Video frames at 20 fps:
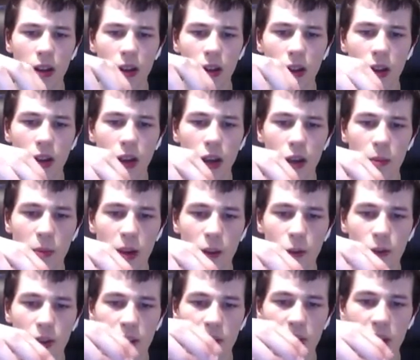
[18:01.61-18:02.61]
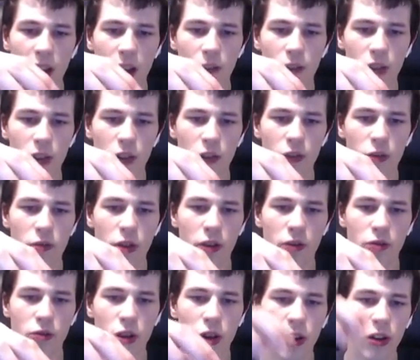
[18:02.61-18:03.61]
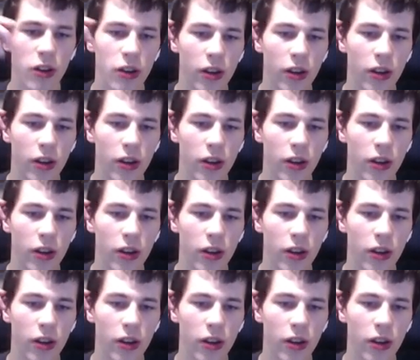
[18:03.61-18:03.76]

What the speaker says: I think, yeah, this is the wrong one.